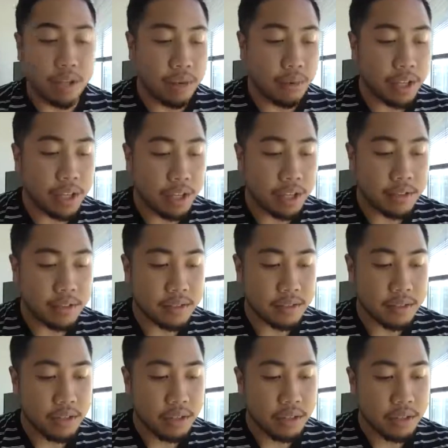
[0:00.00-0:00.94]
and party on the
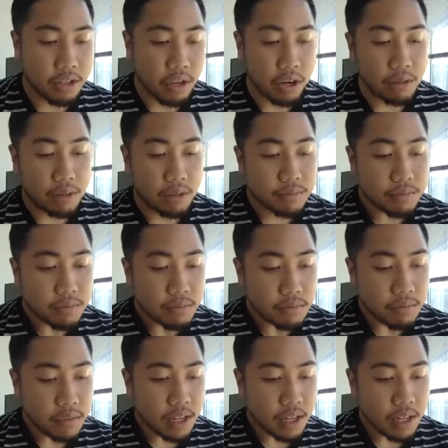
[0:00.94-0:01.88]
weekends. So
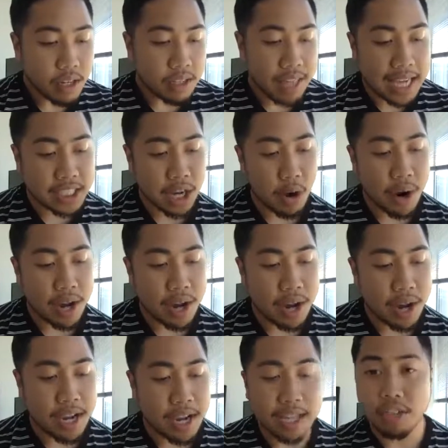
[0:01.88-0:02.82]
that's how
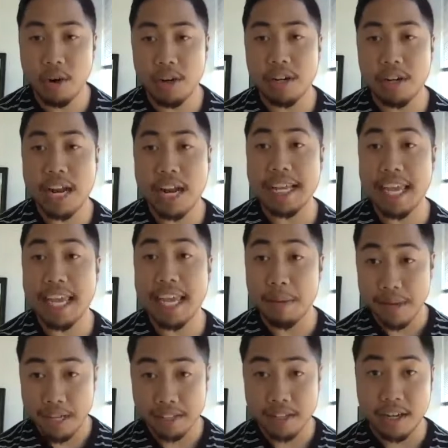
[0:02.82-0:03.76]
I got started. I came
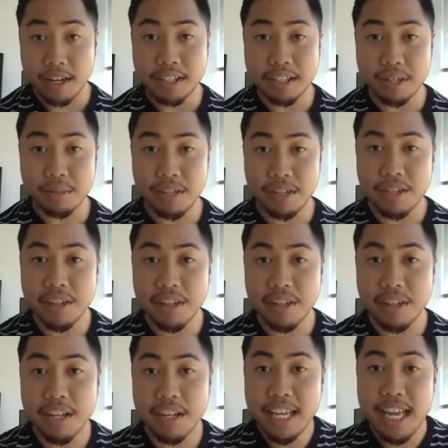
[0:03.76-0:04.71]
in as a customer,
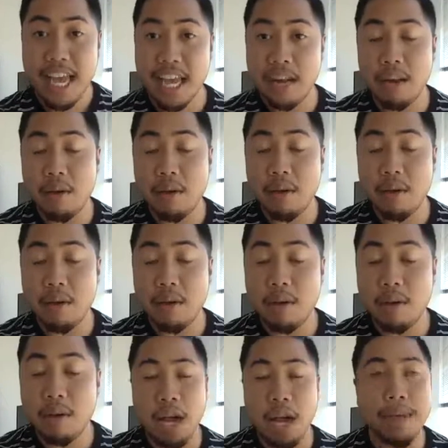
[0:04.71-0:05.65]
and
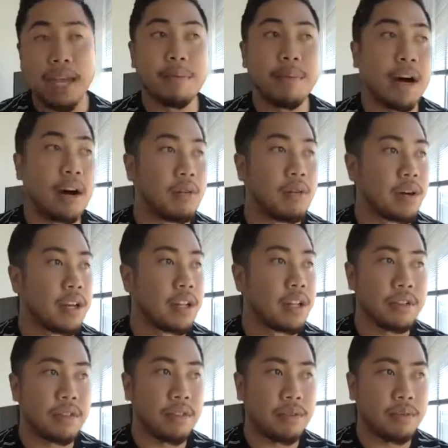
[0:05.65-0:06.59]
I made about
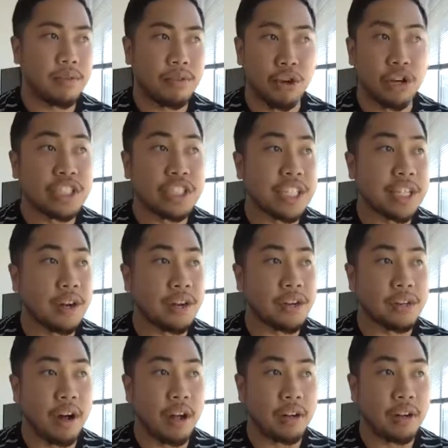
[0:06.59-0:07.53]

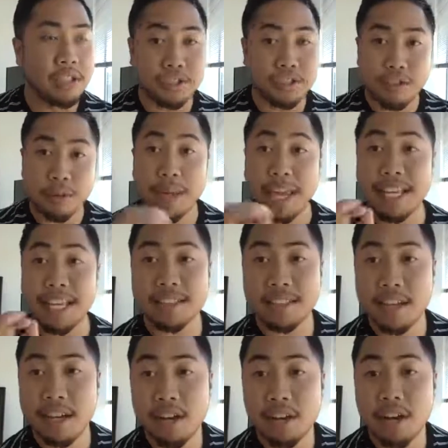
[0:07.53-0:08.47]
$1,300 from a
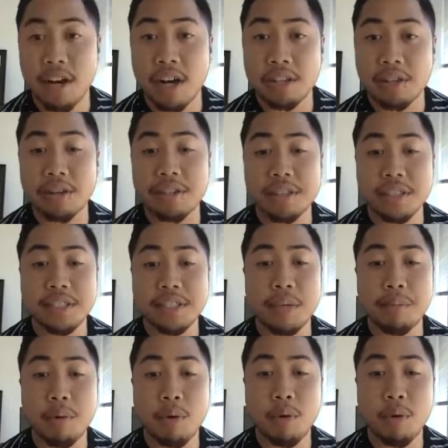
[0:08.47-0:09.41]
sell on USD
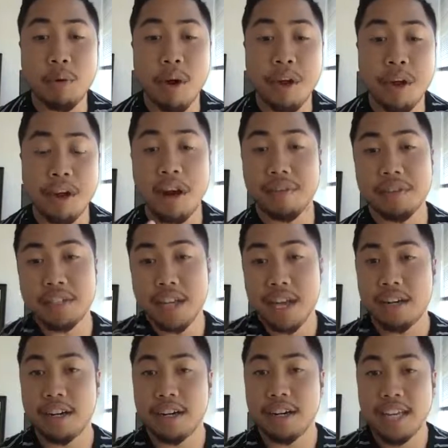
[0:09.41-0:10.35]
JPY off the
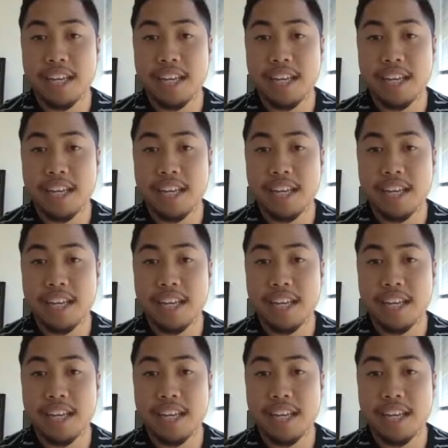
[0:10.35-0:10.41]
scanner.